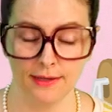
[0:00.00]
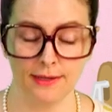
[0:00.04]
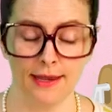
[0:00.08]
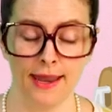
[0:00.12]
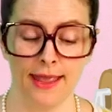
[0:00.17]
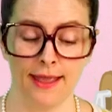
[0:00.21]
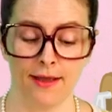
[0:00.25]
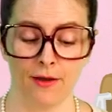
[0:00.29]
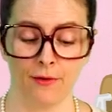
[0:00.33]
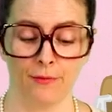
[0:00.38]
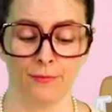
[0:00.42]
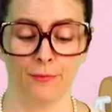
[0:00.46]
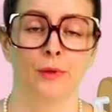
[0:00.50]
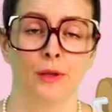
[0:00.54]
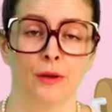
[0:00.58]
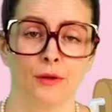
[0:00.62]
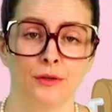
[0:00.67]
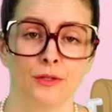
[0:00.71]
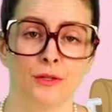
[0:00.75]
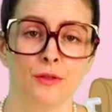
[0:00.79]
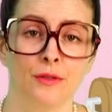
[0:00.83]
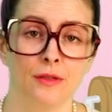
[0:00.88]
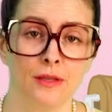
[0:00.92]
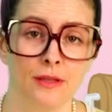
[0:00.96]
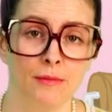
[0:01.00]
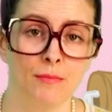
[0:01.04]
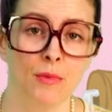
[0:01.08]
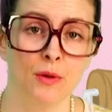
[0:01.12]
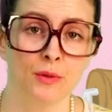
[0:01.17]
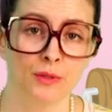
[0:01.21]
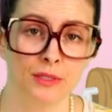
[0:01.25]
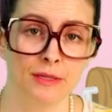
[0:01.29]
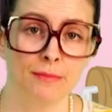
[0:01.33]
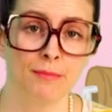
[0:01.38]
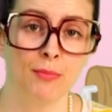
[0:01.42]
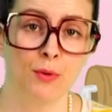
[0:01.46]
Now, we are to the
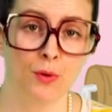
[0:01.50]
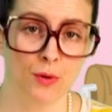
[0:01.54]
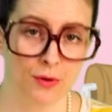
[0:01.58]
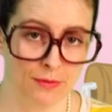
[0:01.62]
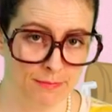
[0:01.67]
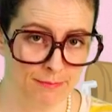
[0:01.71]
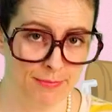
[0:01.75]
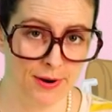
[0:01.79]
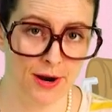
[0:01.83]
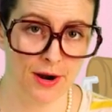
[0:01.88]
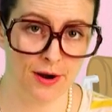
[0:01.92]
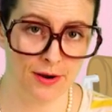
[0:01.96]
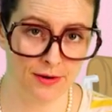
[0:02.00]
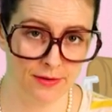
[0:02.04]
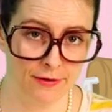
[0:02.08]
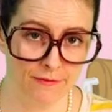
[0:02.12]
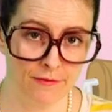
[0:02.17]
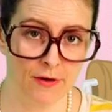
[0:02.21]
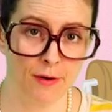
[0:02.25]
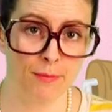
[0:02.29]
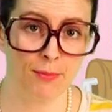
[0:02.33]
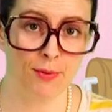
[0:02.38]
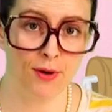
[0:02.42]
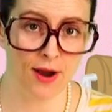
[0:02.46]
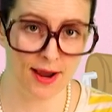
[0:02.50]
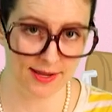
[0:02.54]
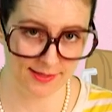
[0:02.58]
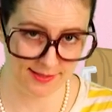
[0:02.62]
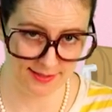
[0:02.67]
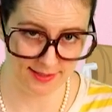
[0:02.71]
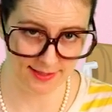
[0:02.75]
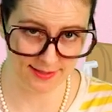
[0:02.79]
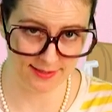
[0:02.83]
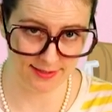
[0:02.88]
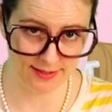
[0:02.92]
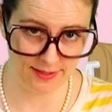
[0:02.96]
most important part of our
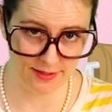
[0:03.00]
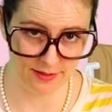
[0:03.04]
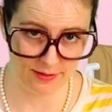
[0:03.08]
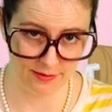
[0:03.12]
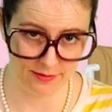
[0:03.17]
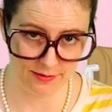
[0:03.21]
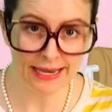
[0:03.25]
process here.